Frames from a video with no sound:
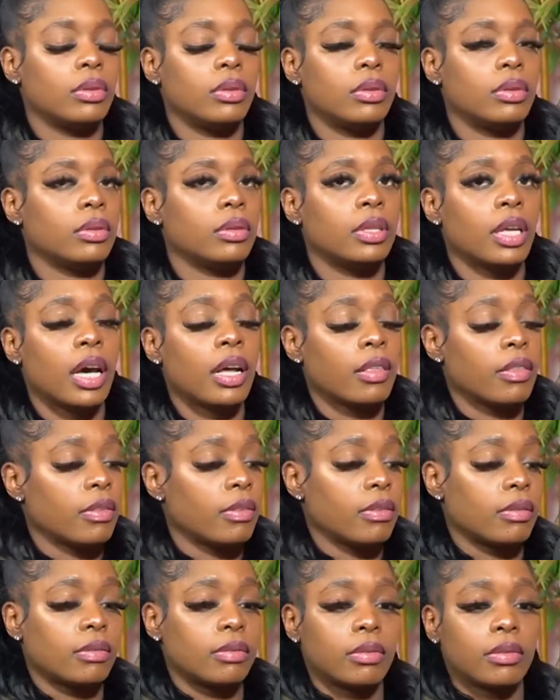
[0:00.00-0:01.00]

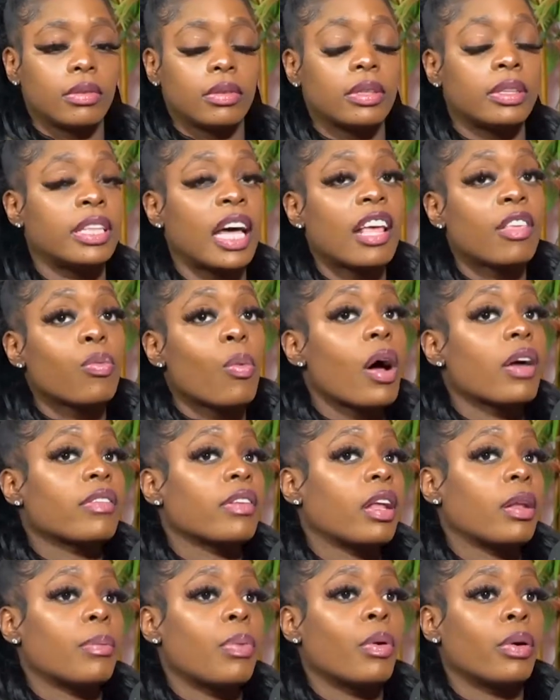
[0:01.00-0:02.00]
that's why it's
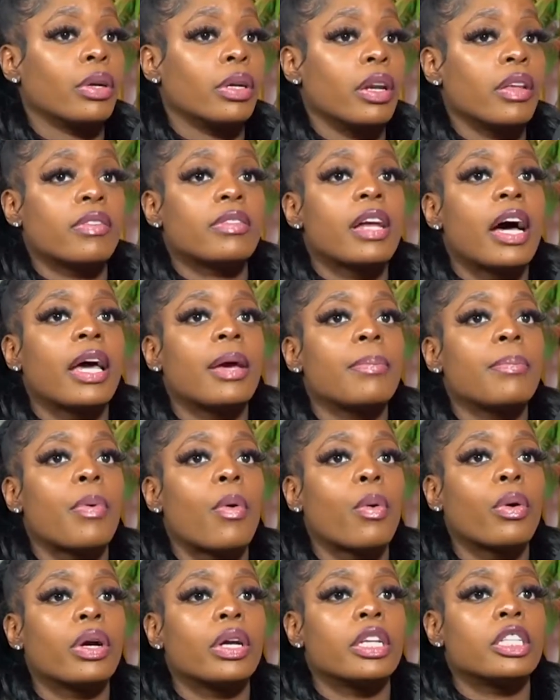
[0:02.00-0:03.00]
not important. It's not
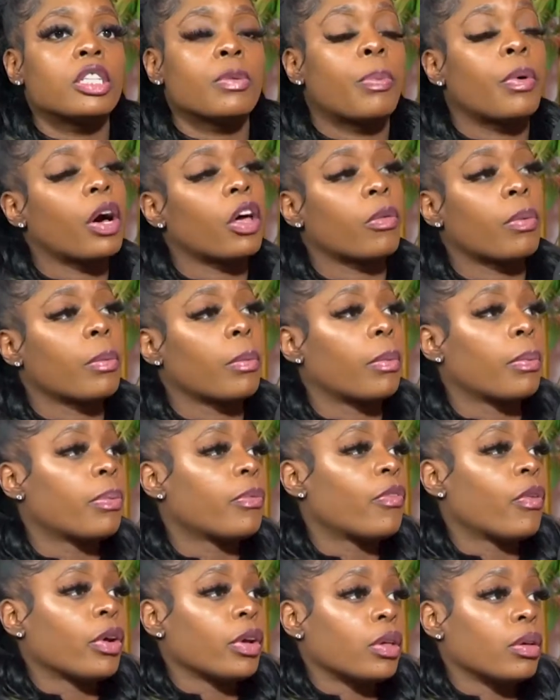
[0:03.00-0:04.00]
important to put other people
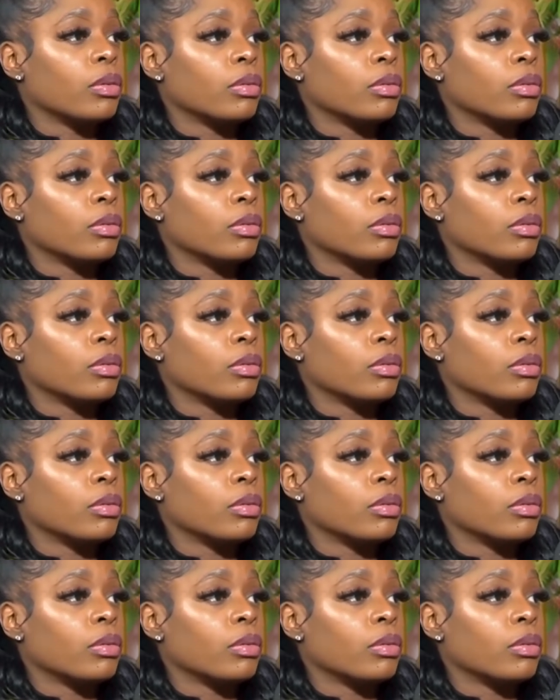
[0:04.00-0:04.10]
before you.